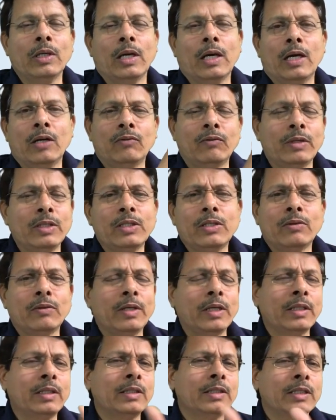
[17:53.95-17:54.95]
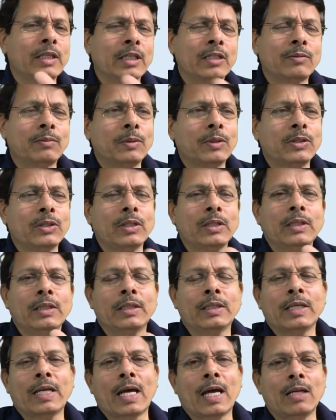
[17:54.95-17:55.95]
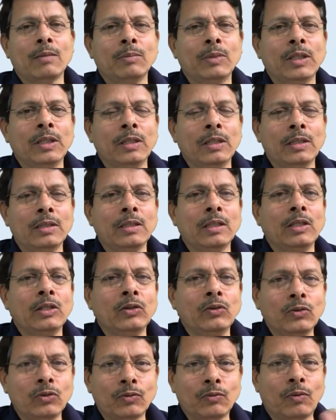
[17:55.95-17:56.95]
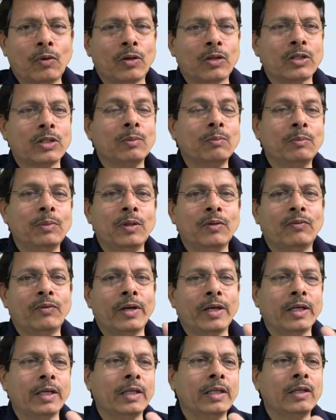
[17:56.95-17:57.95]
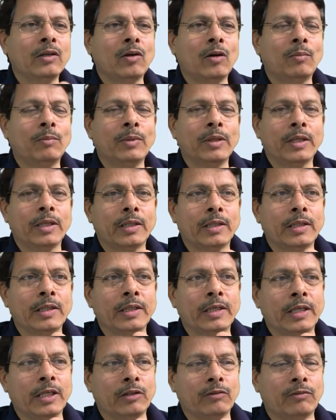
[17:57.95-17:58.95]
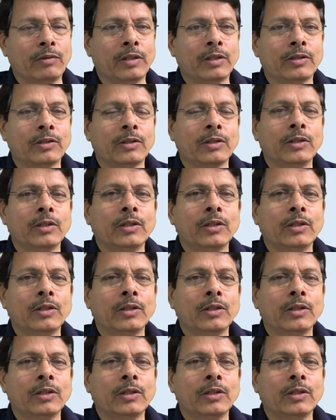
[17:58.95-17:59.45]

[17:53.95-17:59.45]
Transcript: And once you get this expression, it can be easily used for simplifying any complicated networks.